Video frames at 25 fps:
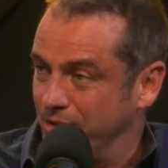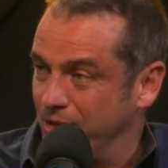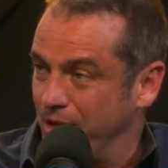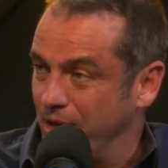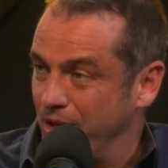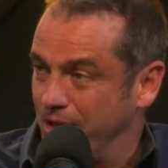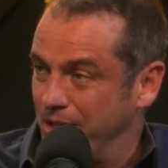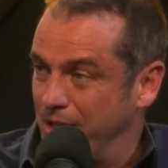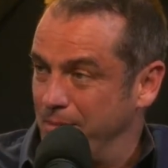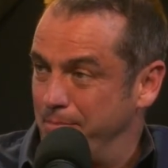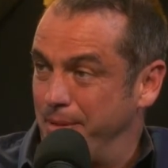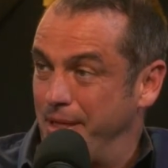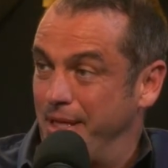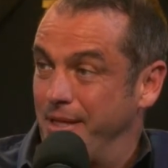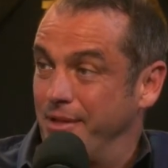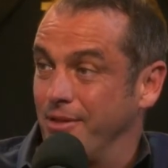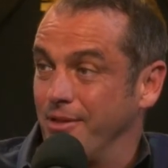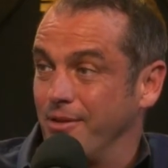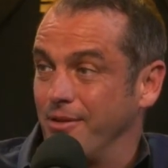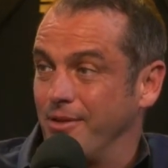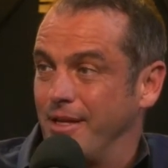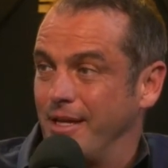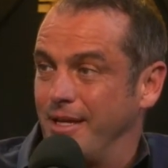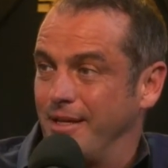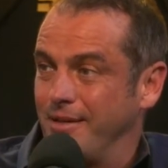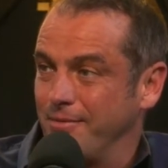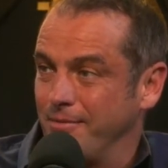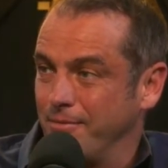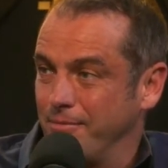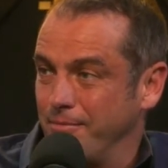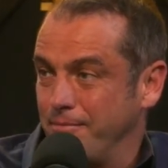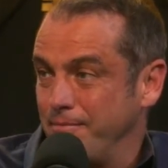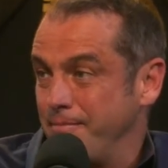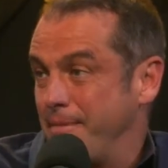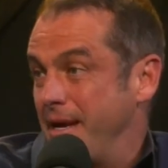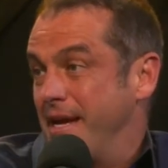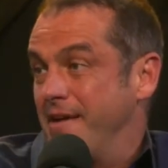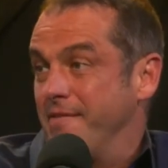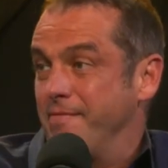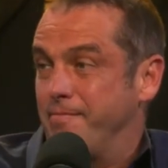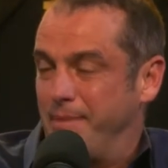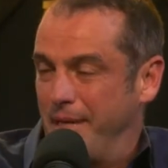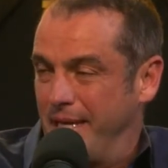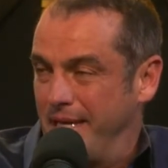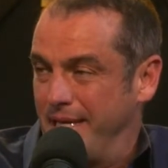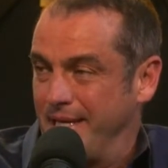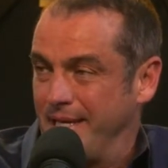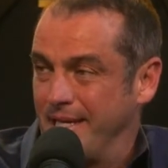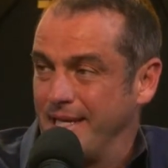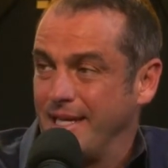are not going to be there that may have
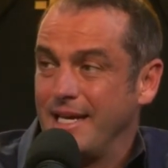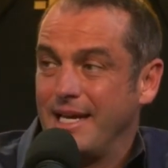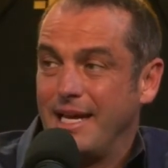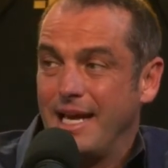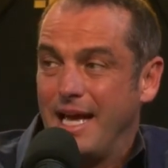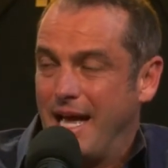been,